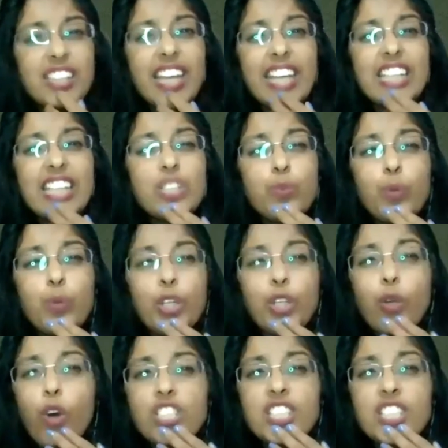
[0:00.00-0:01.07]
things with
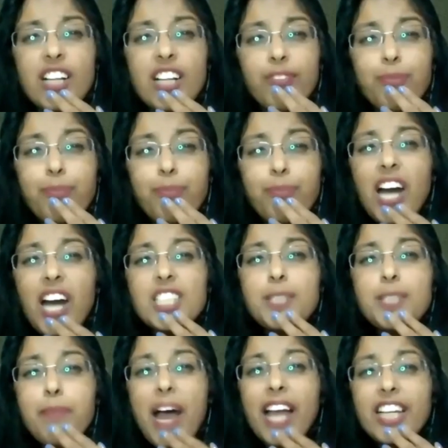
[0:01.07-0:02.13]
yourself,
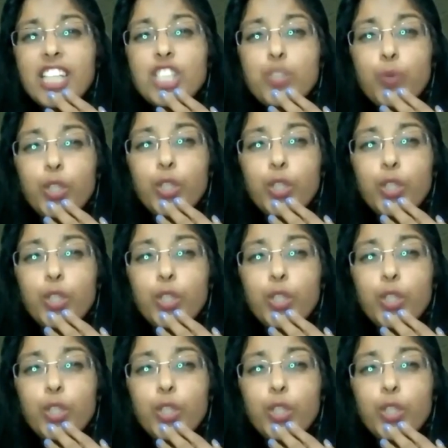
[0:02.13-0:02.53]
past baggage